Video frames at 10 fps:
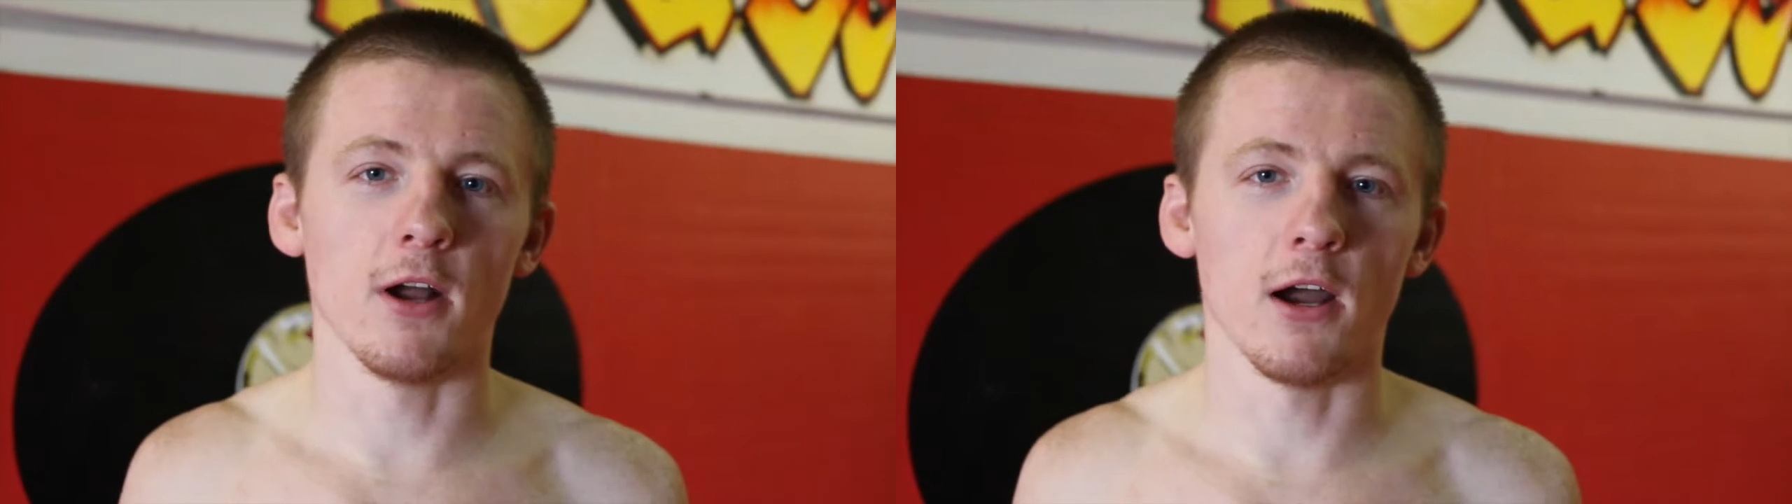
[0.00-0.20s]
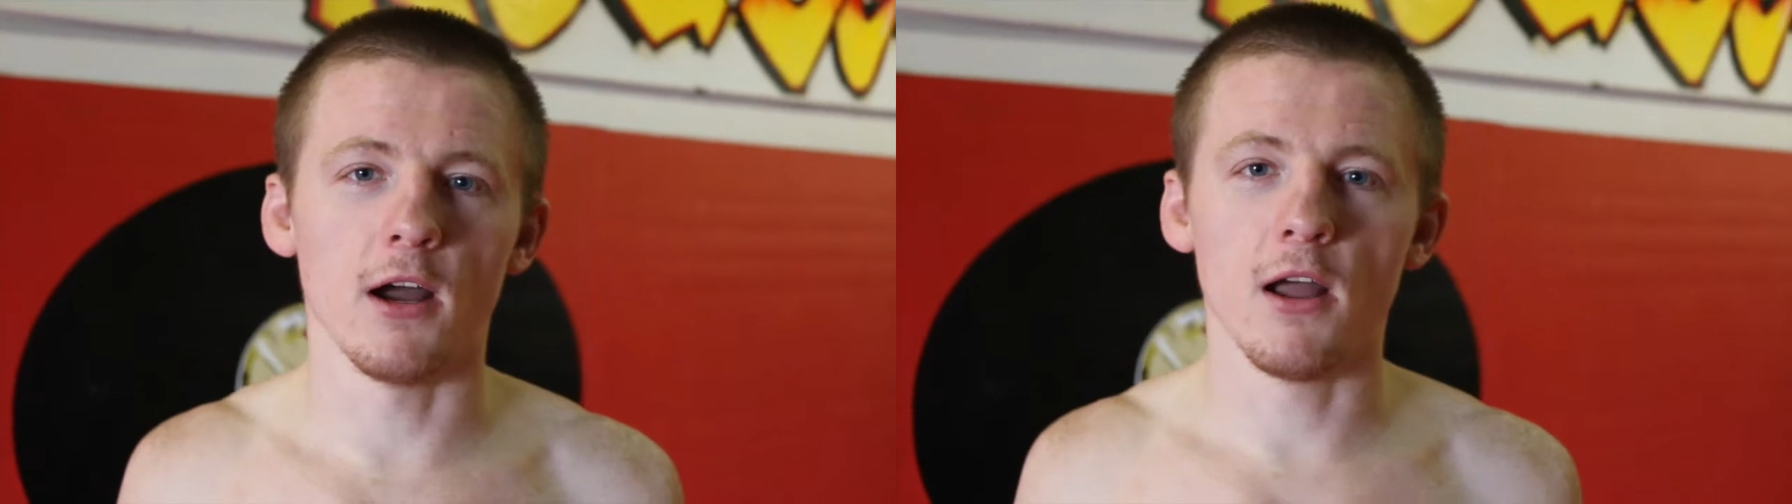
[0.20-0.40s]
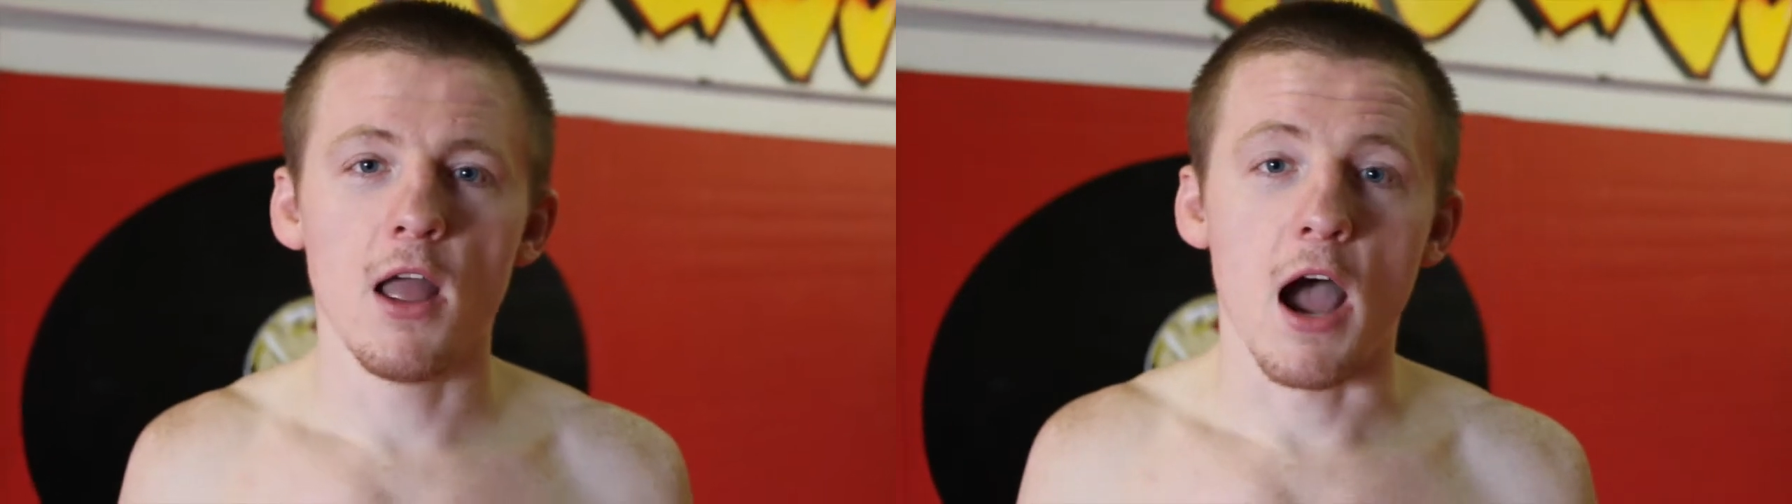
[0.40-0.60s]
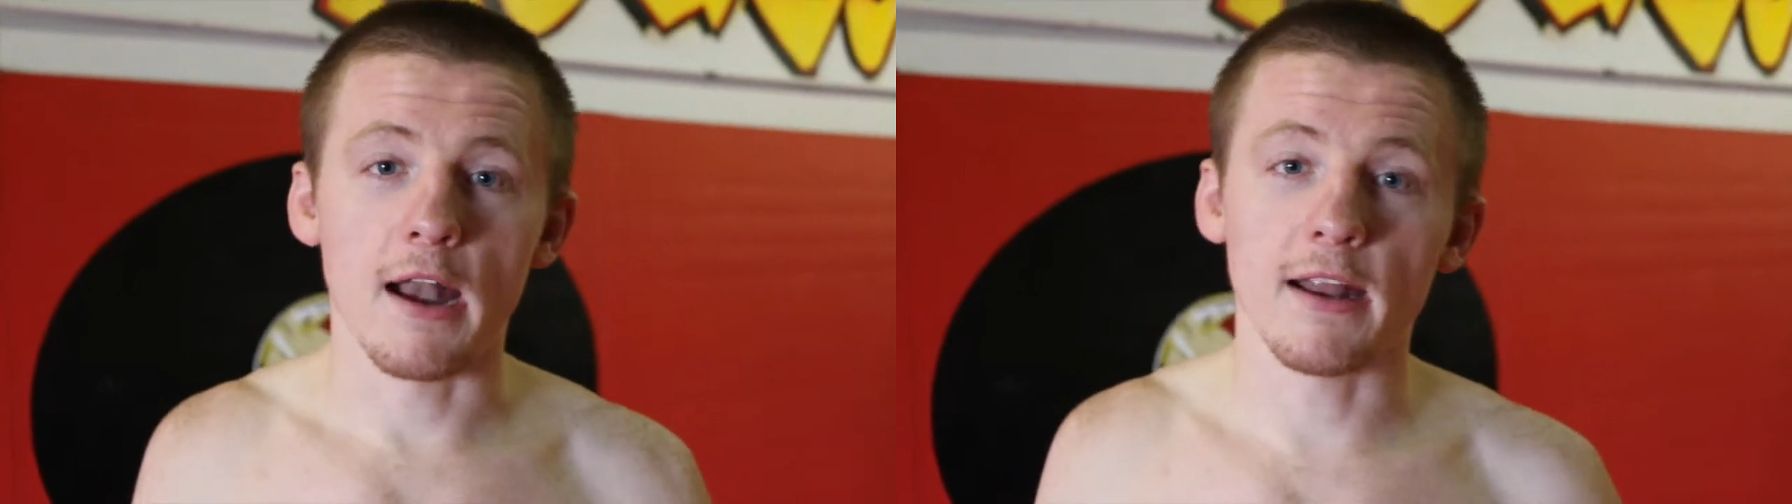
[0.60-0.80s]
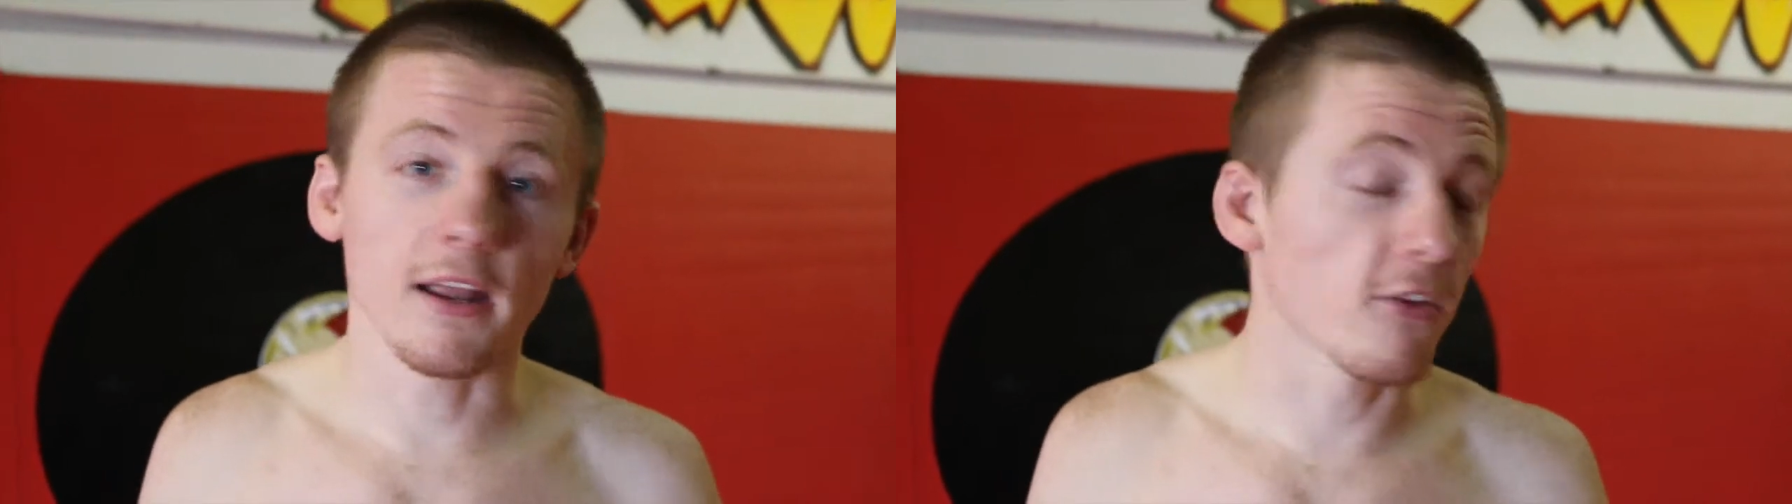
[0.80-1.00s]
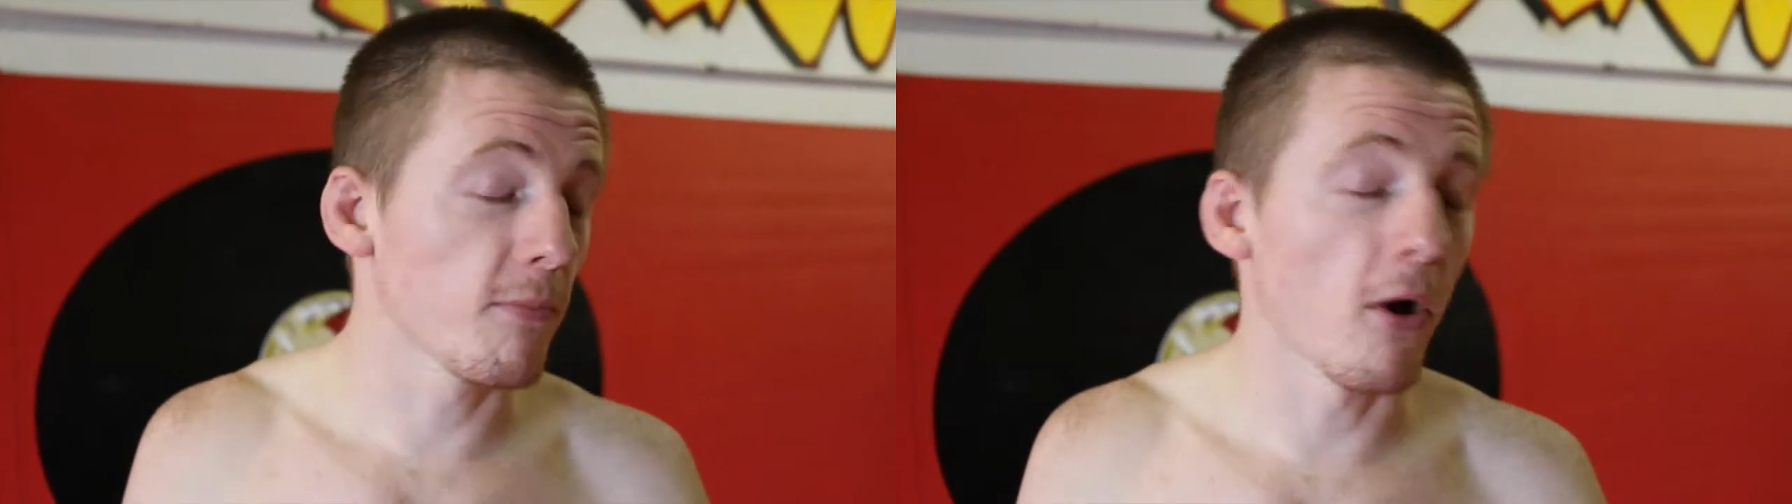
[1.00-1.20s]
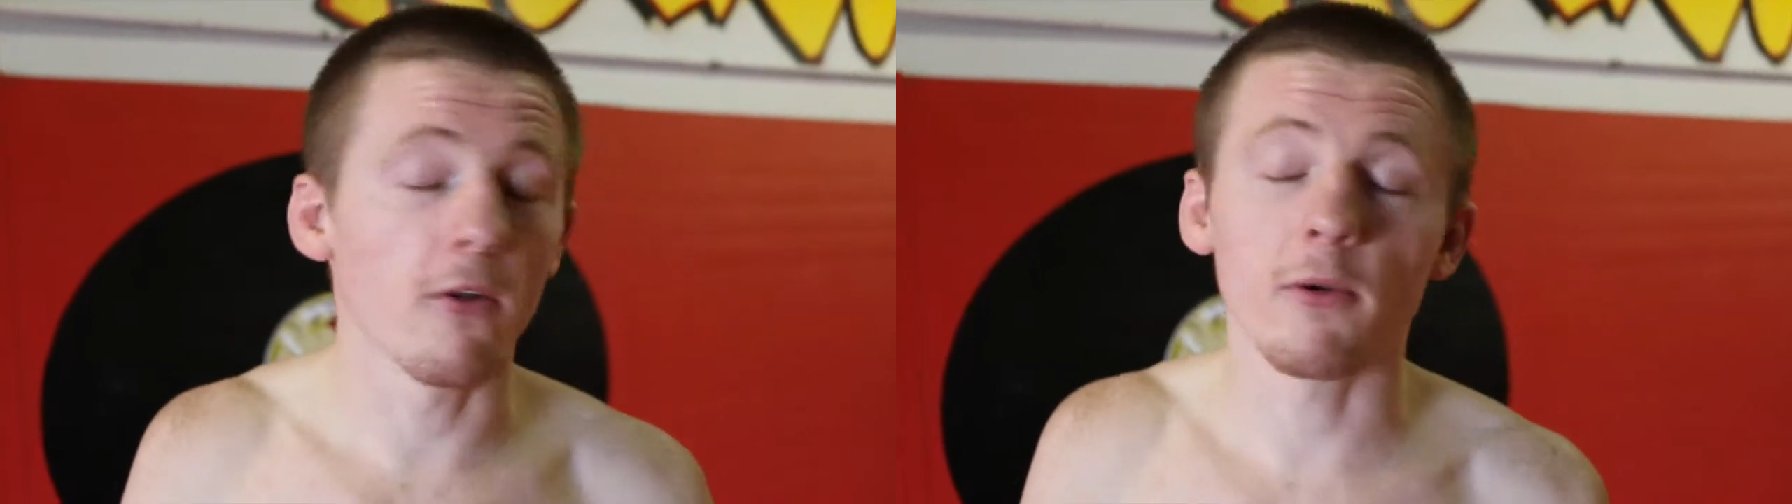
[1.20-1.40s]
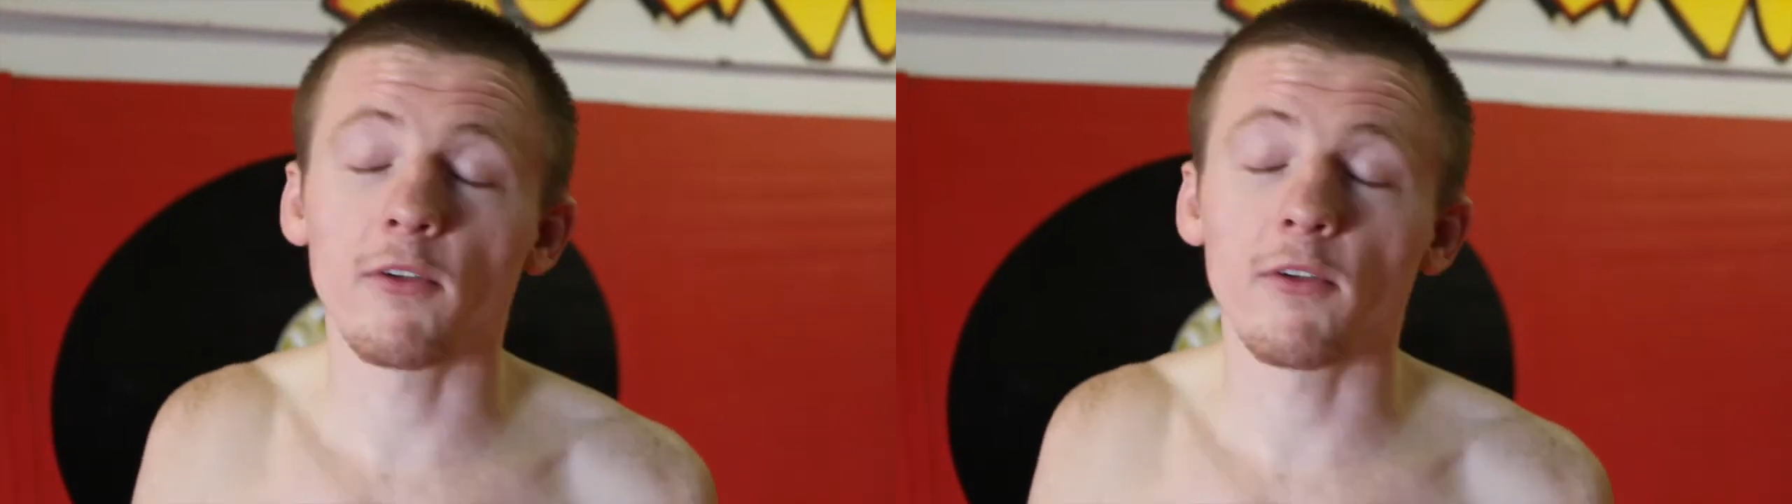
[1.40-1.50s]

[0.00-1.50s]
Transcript: I didn't get to spar with